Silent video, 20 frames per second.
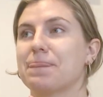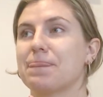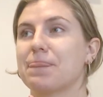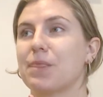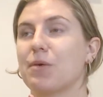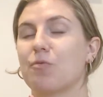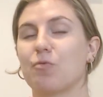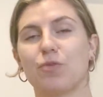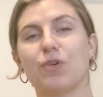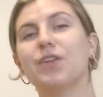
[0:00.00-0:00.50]

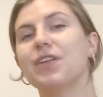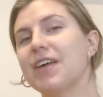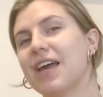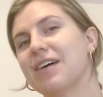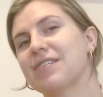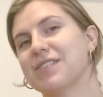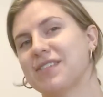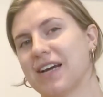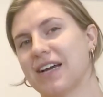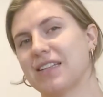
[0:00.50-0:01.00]
really
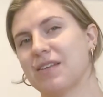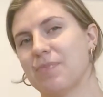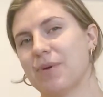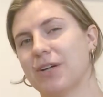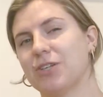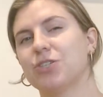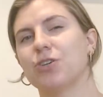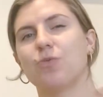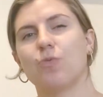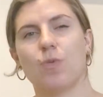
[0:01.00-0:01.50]
outside the
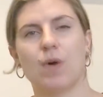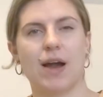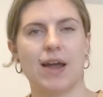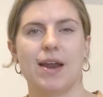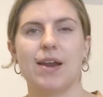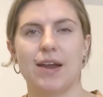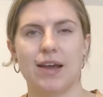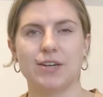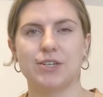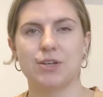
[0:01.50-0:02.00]
budget. Why
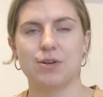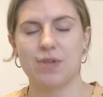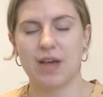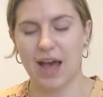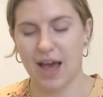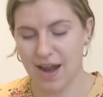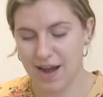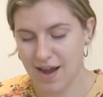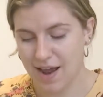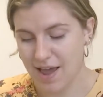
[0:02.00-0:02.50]
did I do
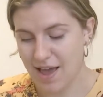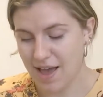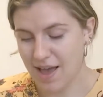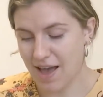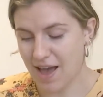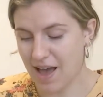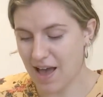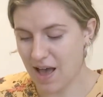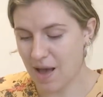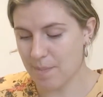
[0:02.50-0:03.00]
that?
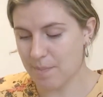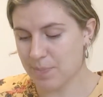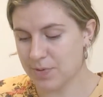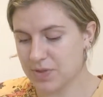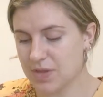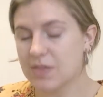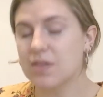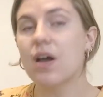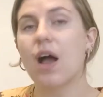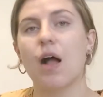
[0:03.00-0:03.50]
But
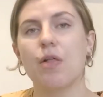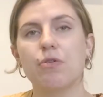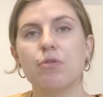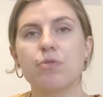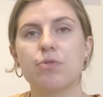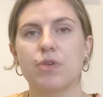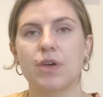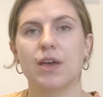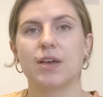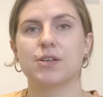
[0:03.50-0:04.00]
then the other
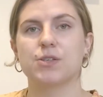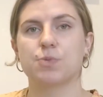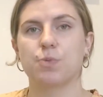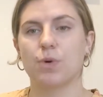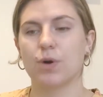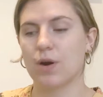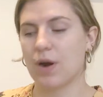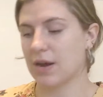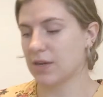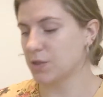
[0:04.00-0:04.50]
things
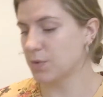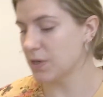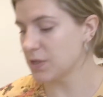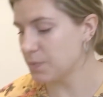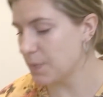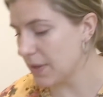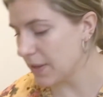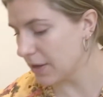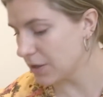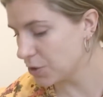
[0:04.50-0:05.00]
were, so I
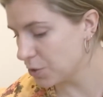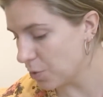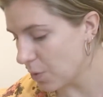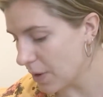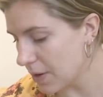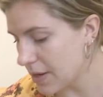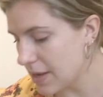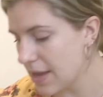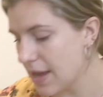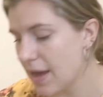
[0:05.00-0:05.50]
spent like
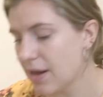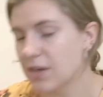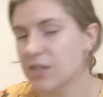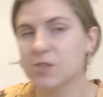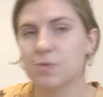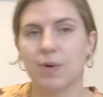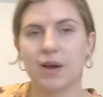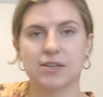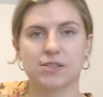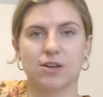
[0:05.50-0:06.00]
$20 at
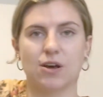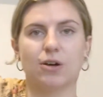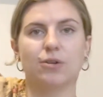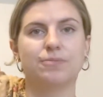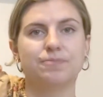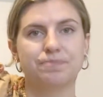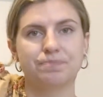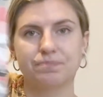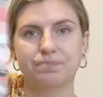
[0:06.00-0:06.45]
Nespresso